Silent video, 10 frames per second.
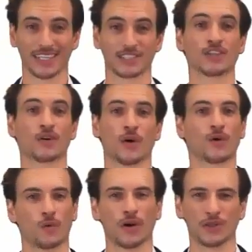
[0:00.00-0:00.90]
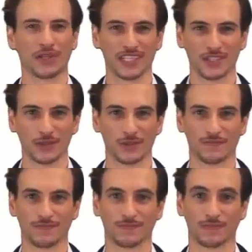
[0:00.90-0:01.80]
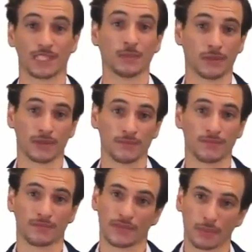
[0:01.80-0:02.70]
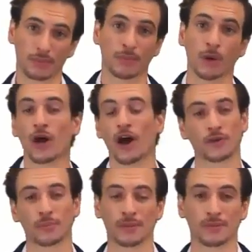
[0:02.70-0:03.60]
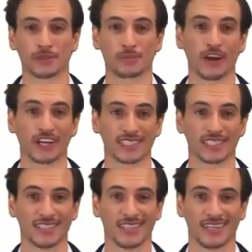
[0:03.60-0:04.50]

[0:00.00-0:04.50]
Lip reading: So what do? Simple. They promote other people's products.